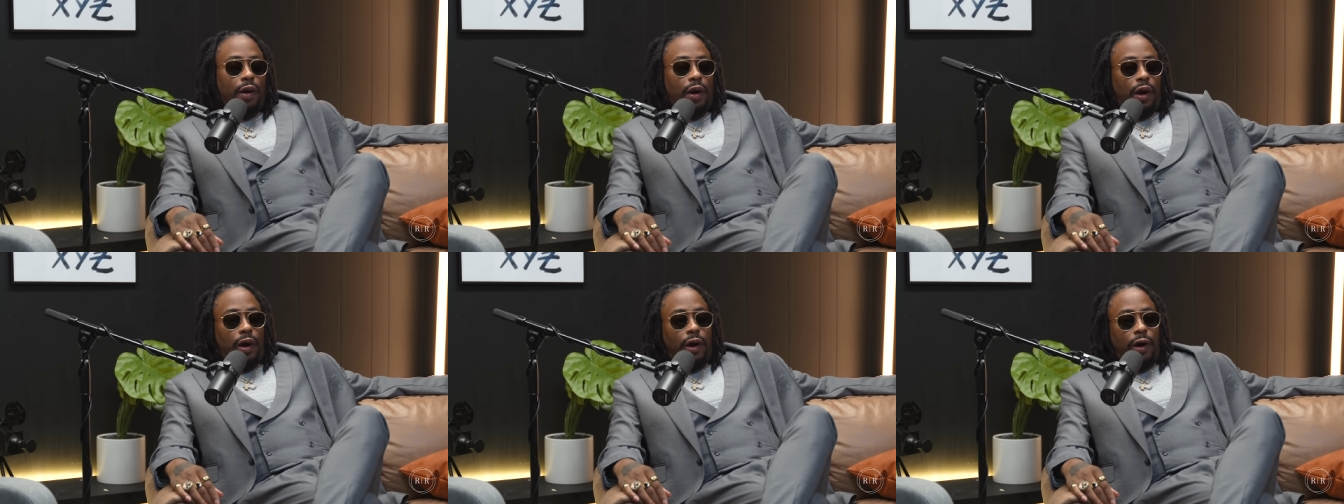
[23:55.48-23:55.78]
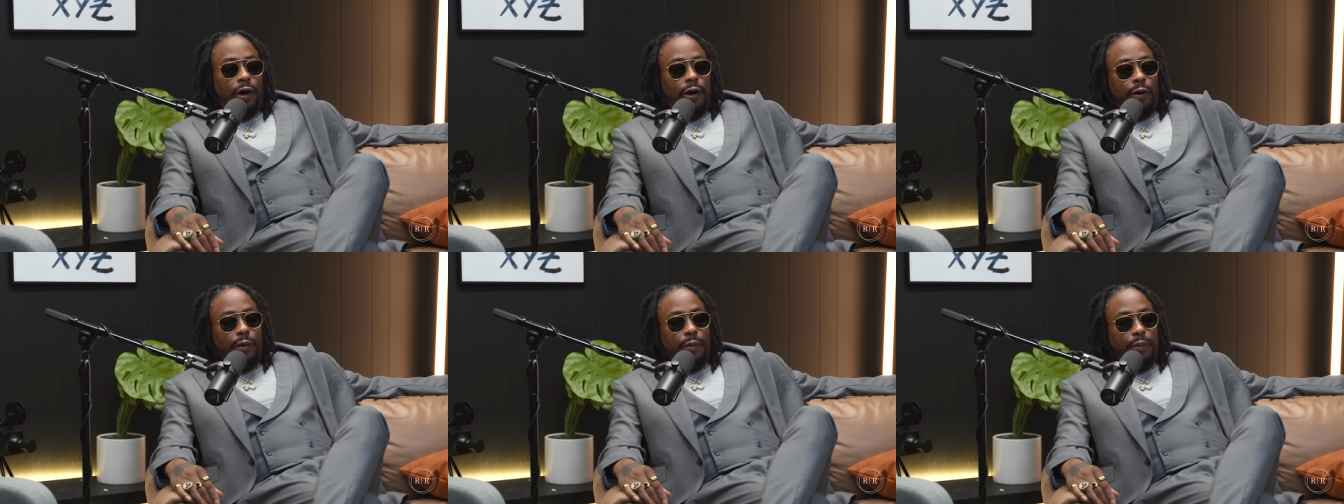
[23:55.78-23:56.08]

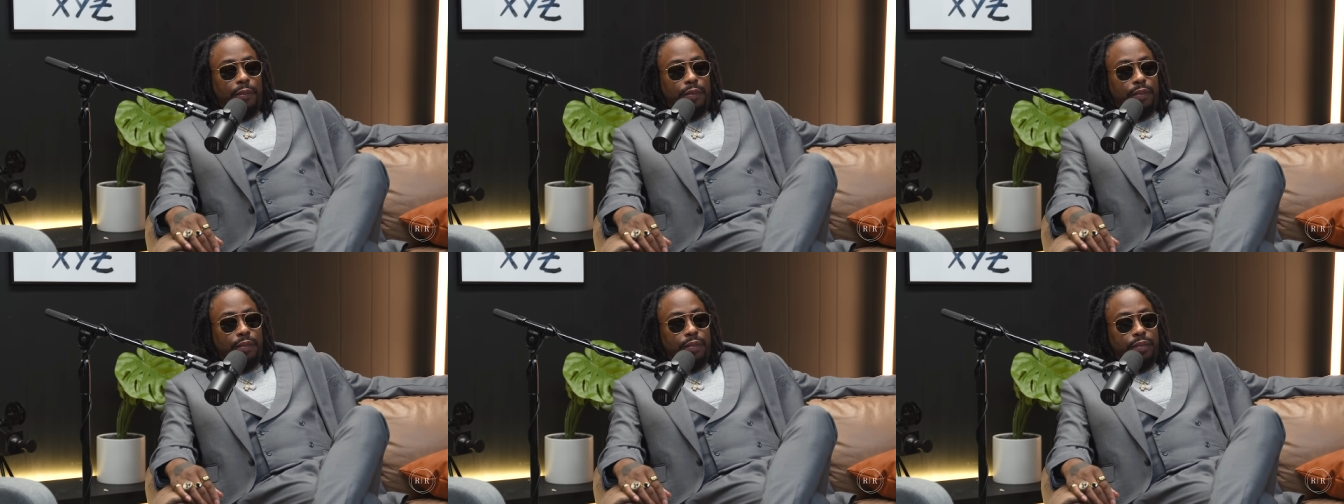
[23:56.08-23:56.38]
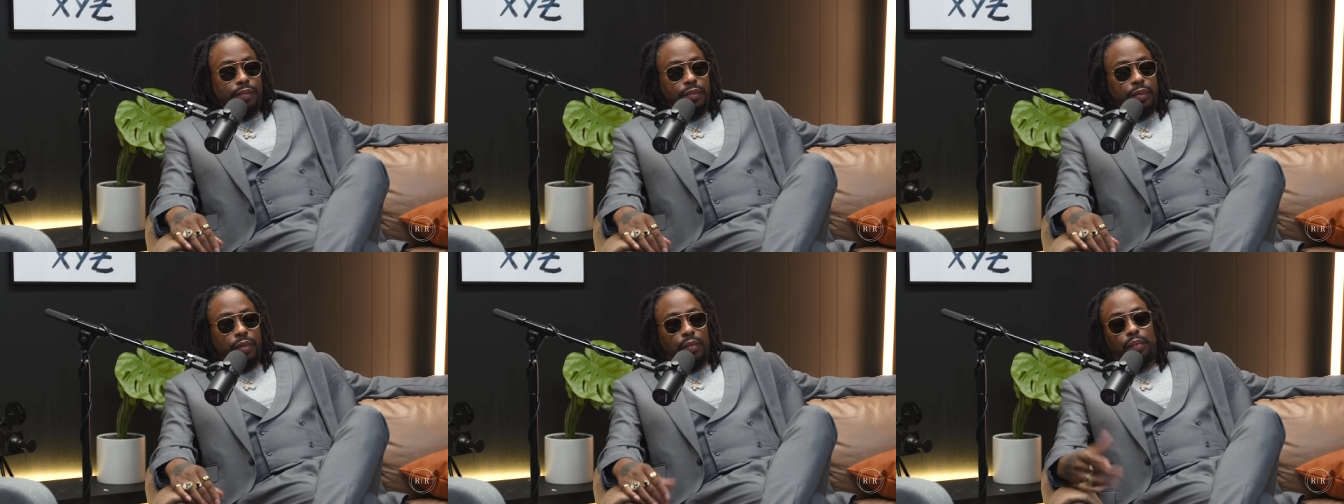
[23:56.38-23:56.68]
So,
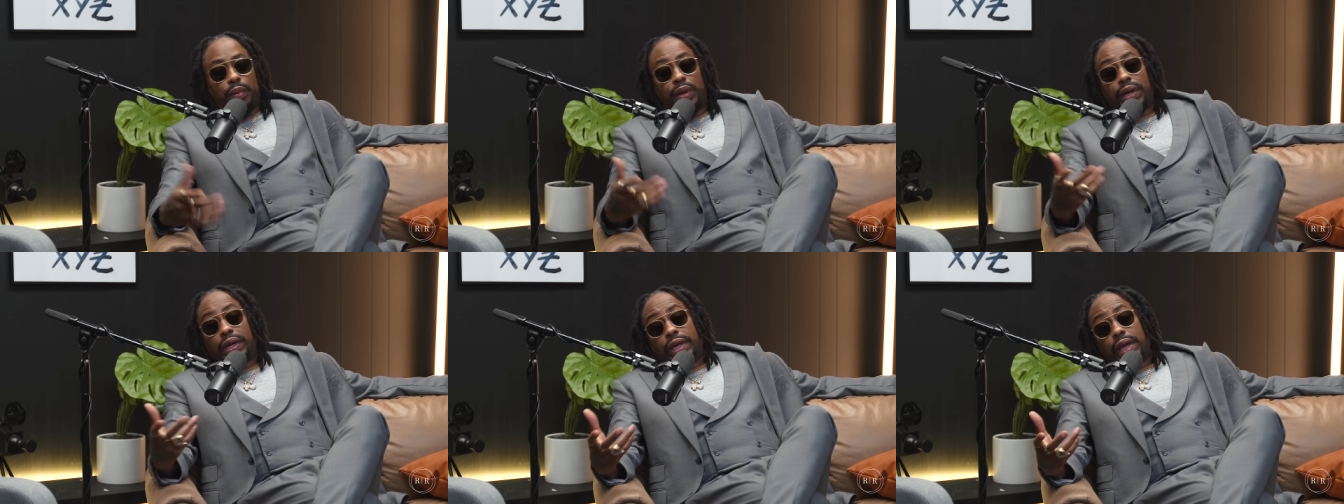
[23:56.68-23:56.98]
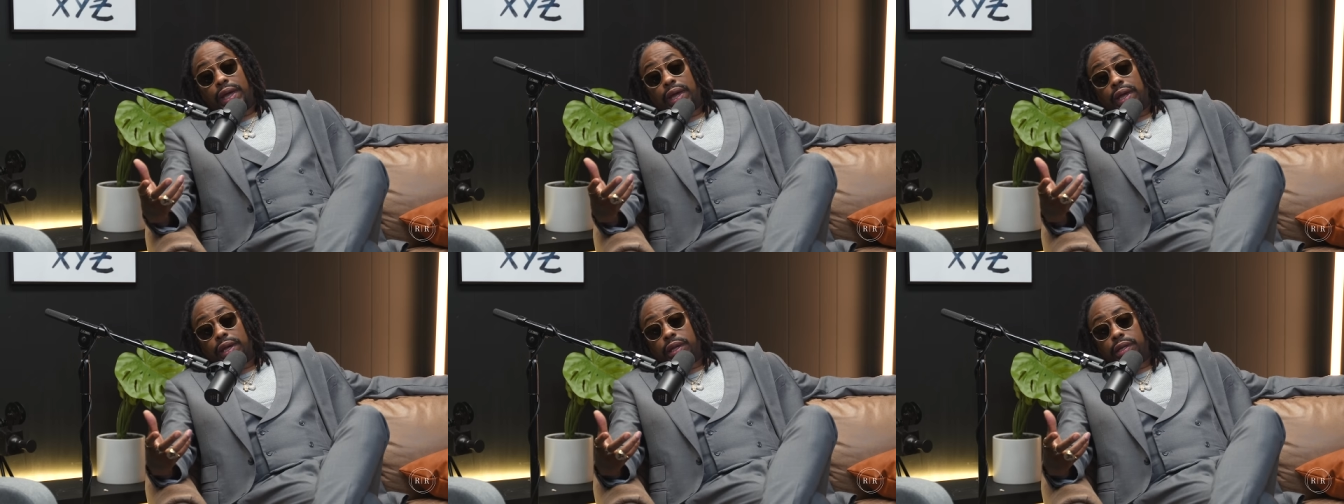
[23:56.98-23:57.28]
but
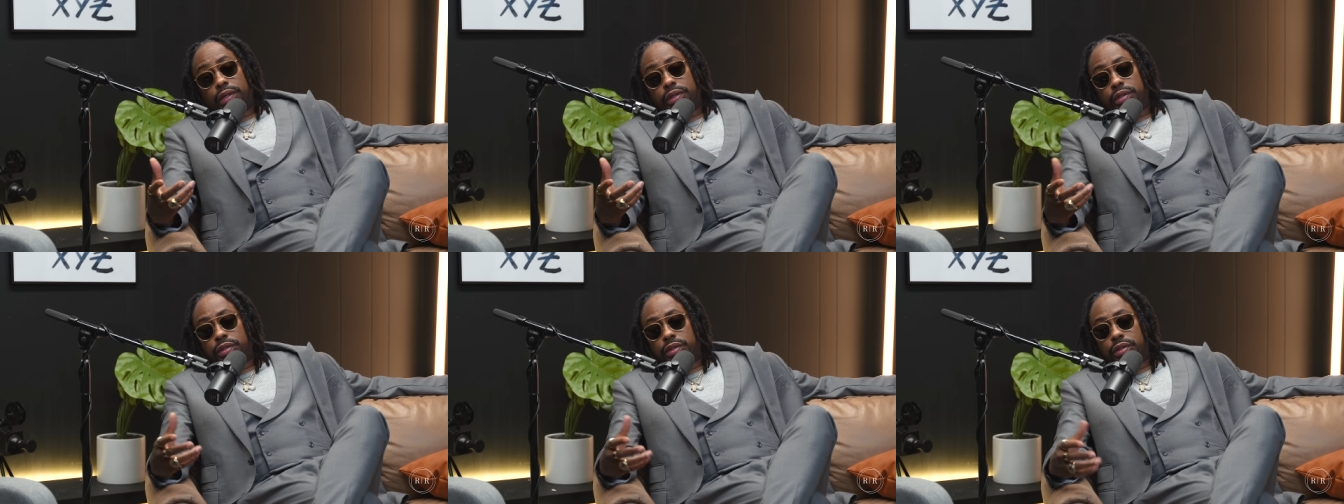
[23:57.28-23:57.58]
again,